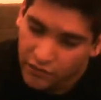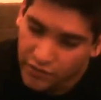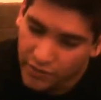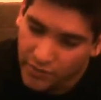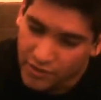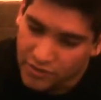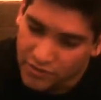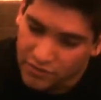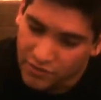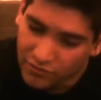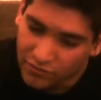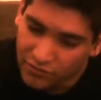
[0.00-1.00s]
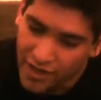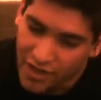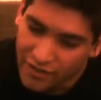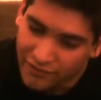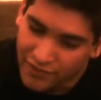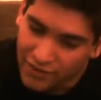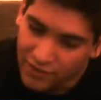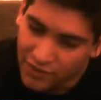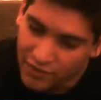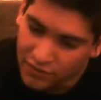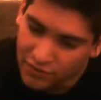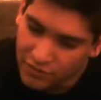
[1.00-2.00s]
convention, so maybe
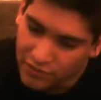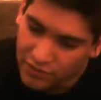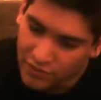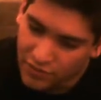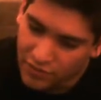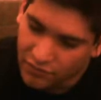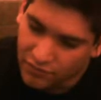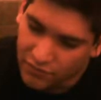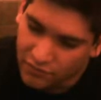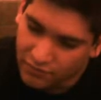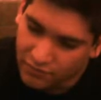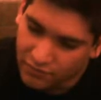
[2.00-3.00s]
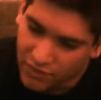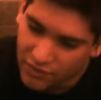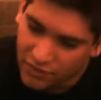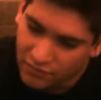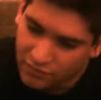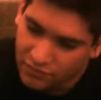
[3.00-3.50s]
later it will be